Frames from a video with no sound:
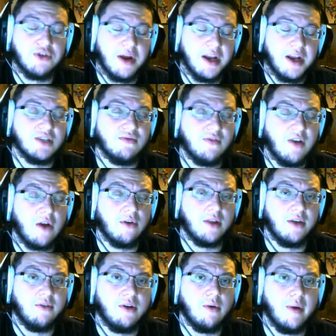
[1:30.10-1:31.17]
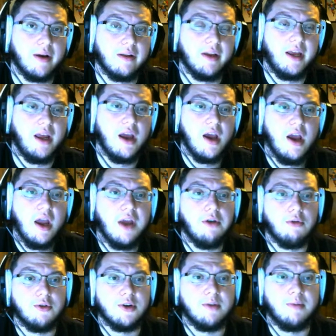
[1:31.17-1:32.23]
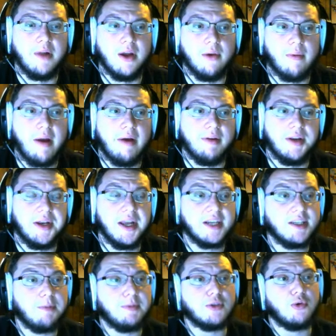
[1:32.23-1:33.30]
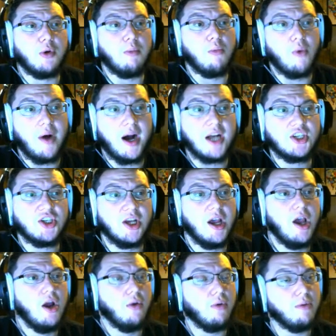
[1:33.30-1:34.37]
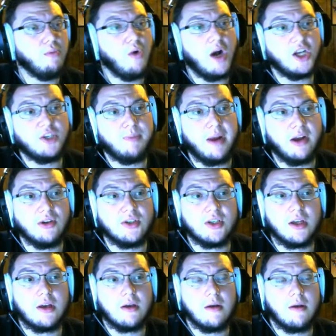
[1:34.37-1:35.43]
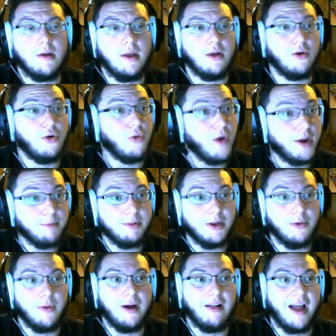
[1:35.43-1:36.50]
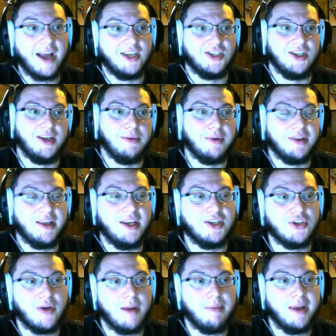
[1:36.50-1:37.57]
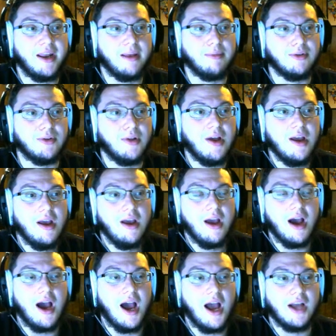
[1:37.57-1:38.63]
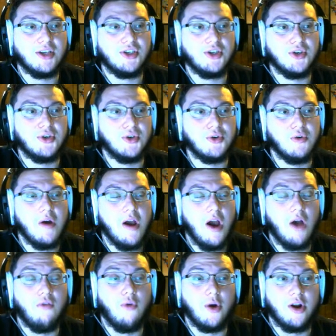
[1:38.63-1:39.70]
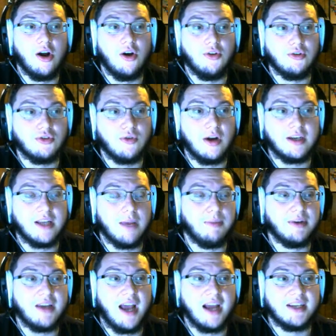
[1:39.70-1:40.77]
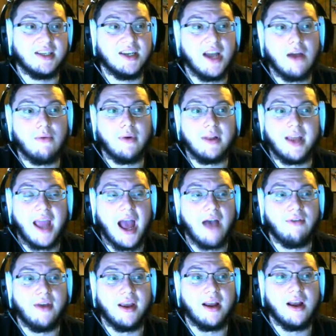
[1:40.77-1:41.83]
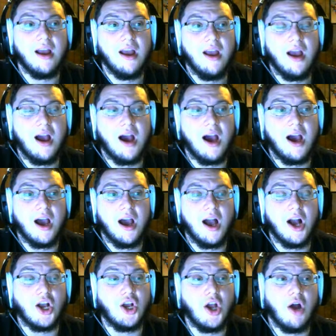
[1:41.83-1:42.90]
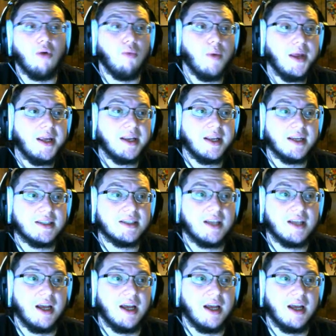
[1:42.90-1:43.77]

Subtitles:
is fairly quickly in order to play around it. Next up is Rotom Wash. Rotom Wash pairs incredibly well actually with Heatran, being able to avoid all those rock type attacks and not really having a weakness,